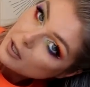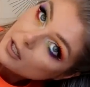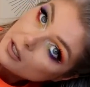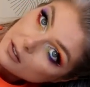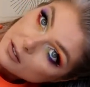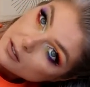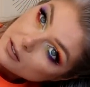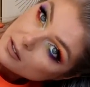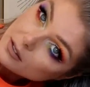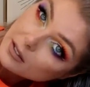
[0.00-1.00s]
gonna
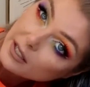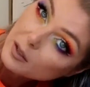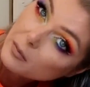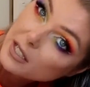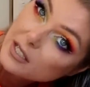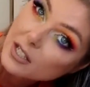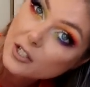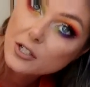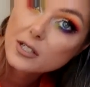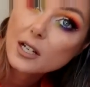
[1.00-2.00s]
take my
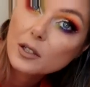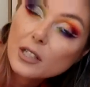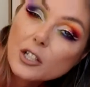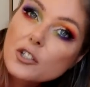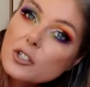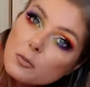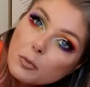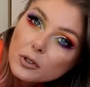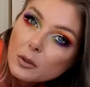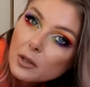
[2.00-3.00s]
extensions out. I just
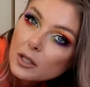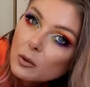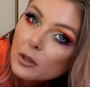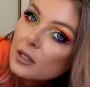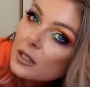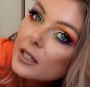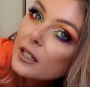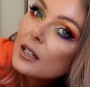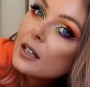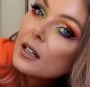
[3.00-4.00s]
put them in
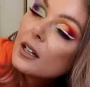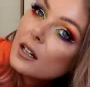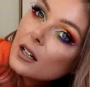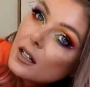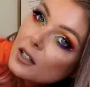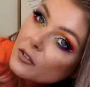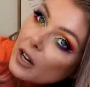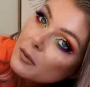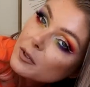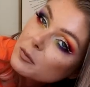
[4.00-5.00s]
quickly to
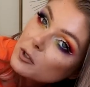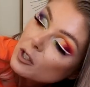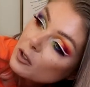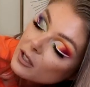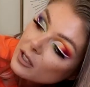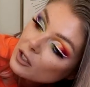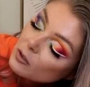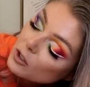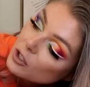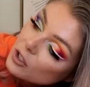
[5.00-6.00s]
have them to look a
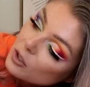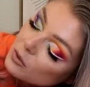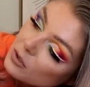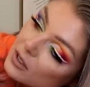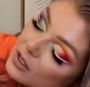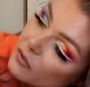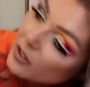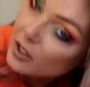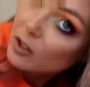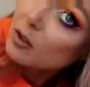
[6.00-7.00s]
little cute in the
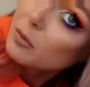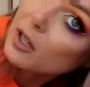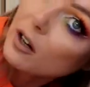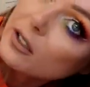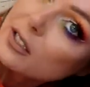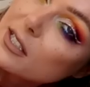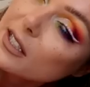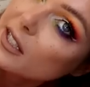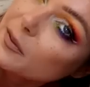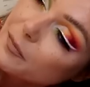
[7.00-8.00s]
video, but
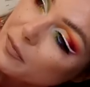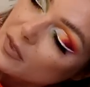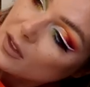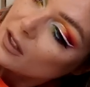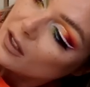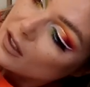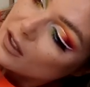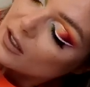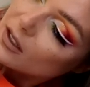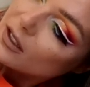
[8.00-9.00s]
honestly,
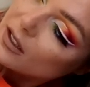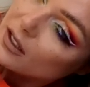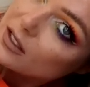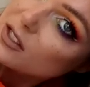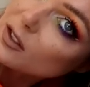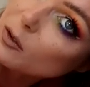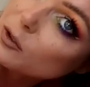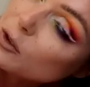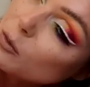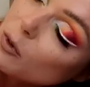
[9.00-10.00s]
it is a little
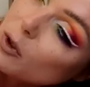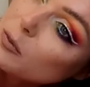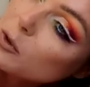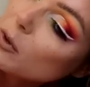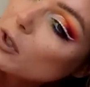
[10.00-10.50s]
too warm to